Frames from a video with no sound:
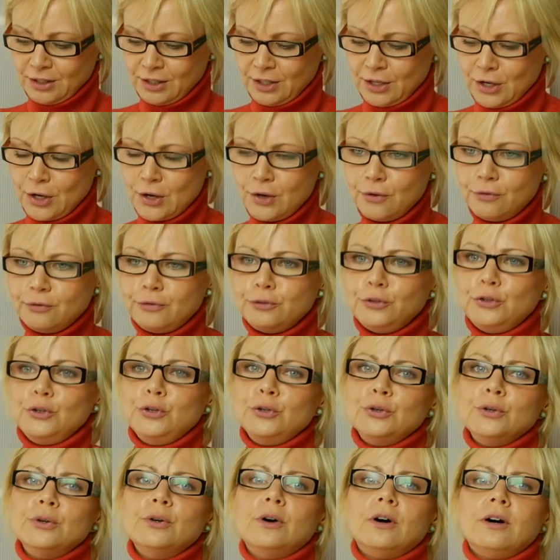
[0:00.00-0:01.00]
if
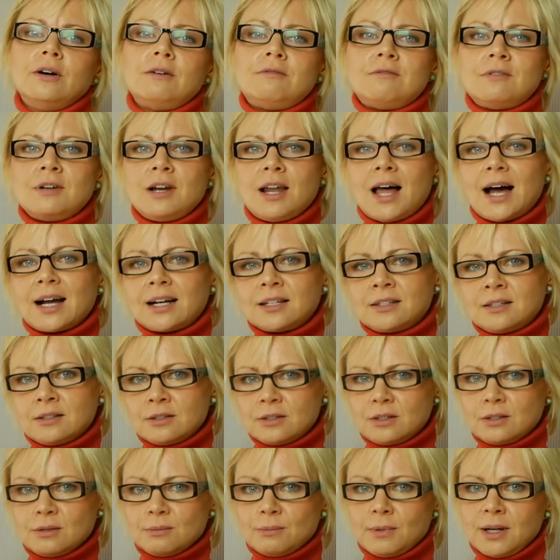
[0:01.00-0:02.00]
you are
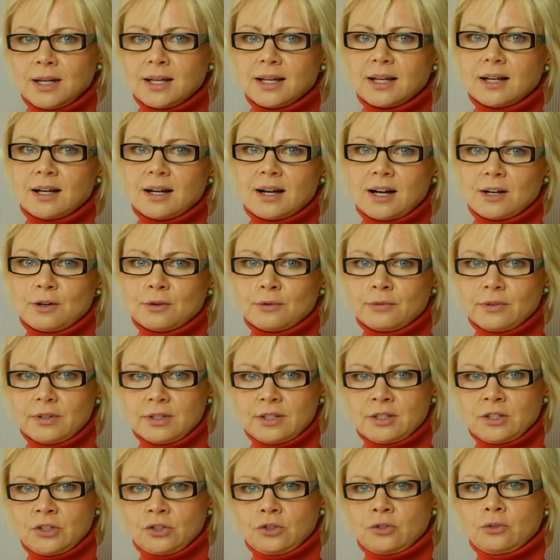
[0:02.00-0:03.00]
reluctant to make kind of
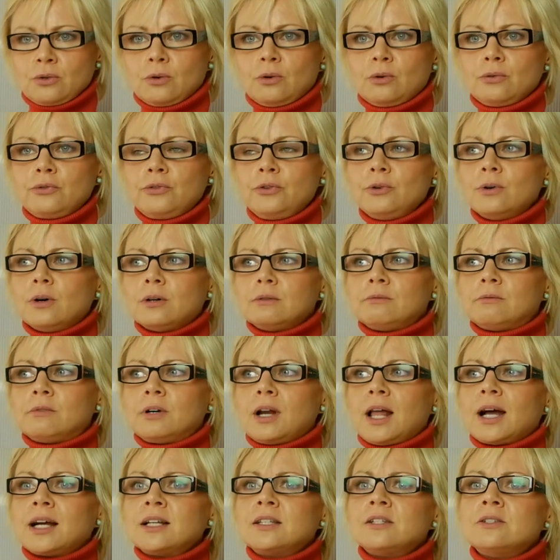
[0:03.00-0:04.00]
decision, or if you're
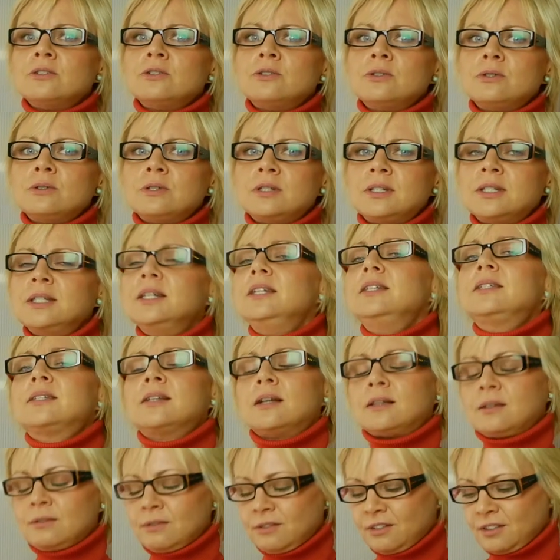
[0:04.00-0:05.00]
reluctant to see
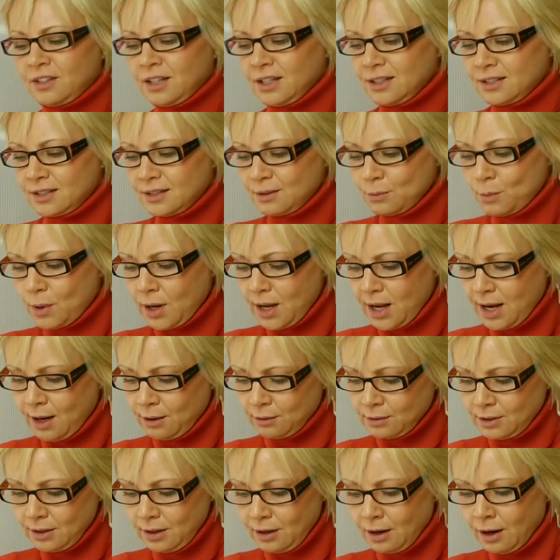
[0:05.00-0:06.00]
certain things the way
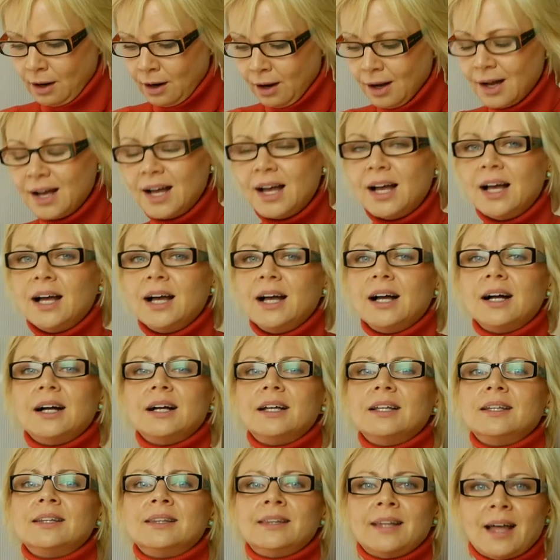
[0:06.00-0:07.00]
how they are,
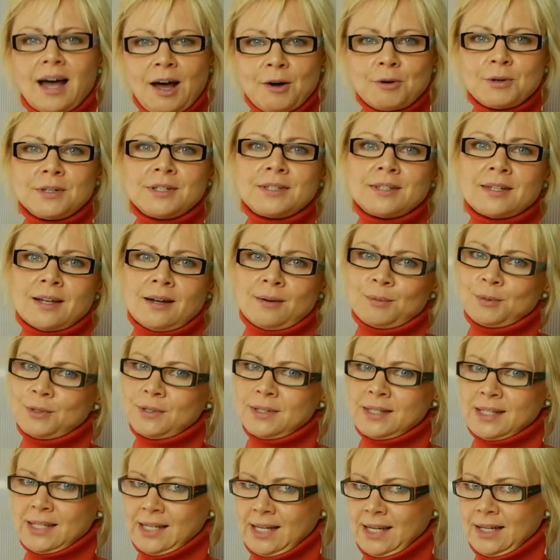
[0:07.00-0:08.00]
now is time
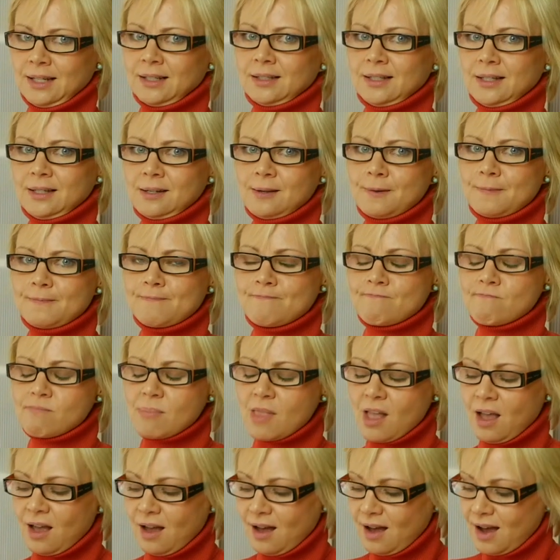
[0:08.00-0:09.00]
to see it.
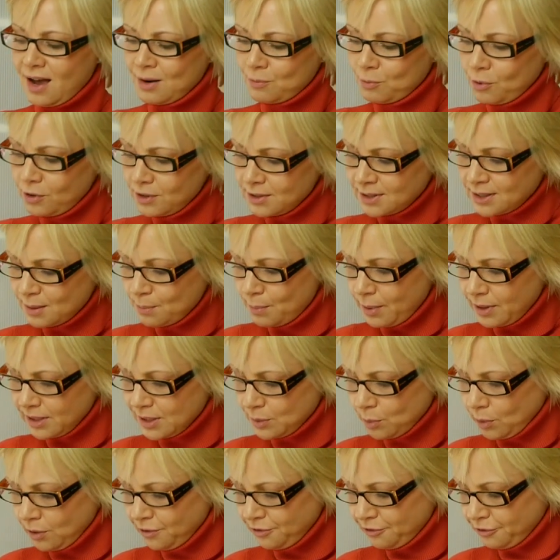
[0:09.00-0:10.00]
And what is the
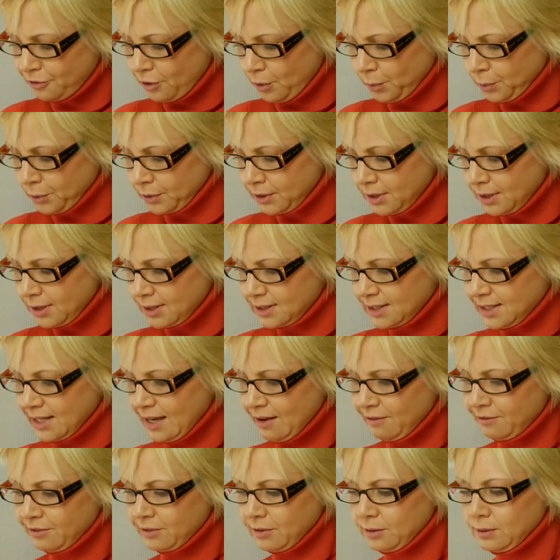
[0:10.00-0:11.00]
best way forward?
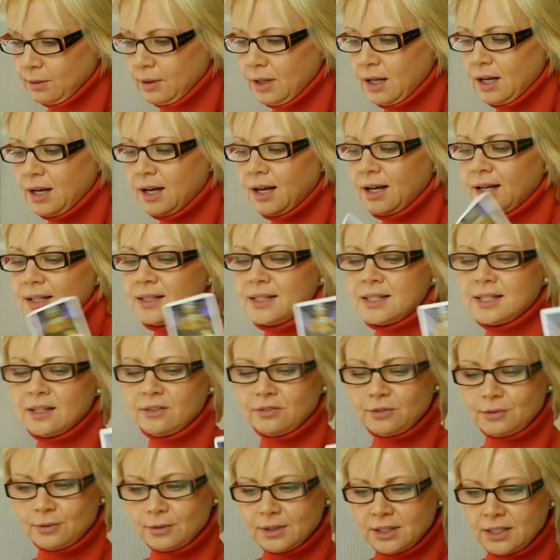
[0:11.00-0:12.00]
Devil.
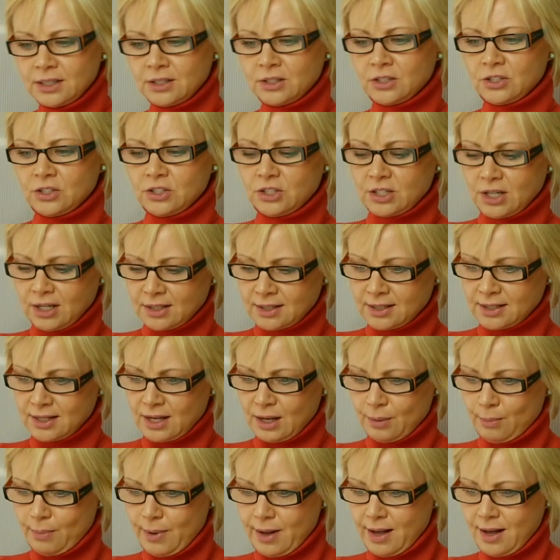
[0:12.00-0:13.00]
Devil is just
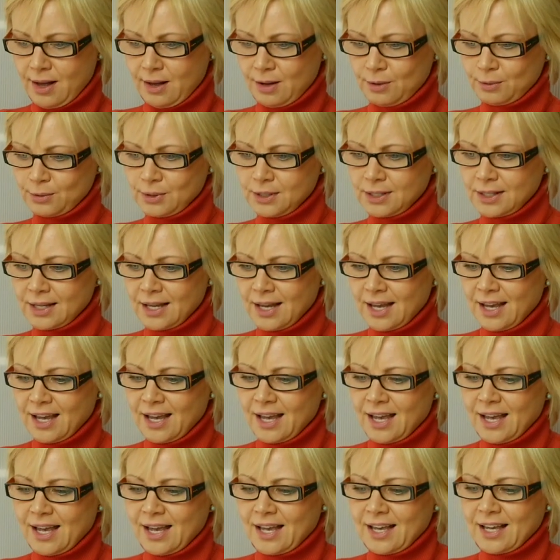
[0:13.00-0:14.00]
about
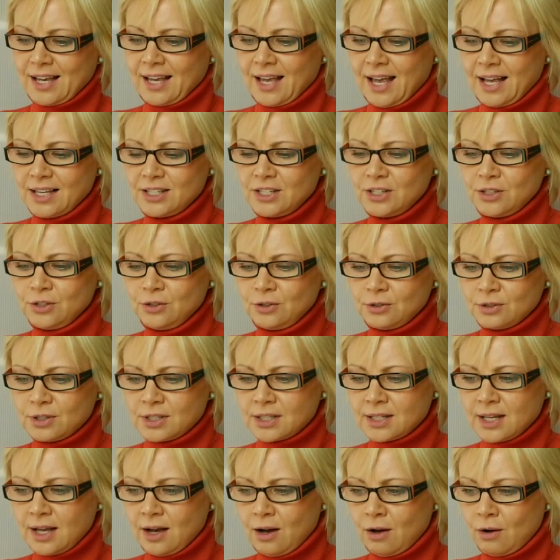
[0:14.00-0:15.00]
getting
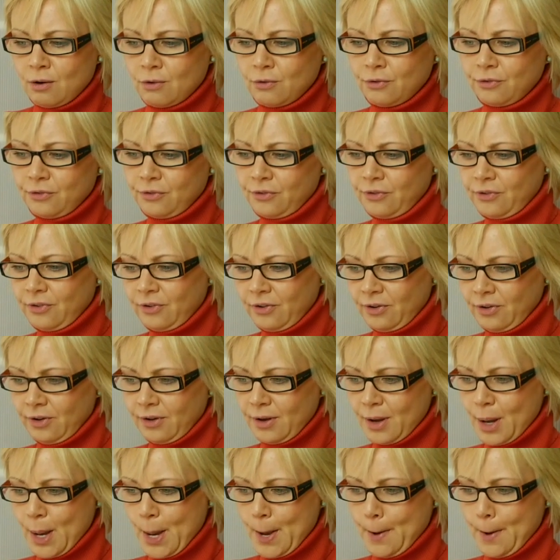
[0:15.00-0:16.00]
yourself,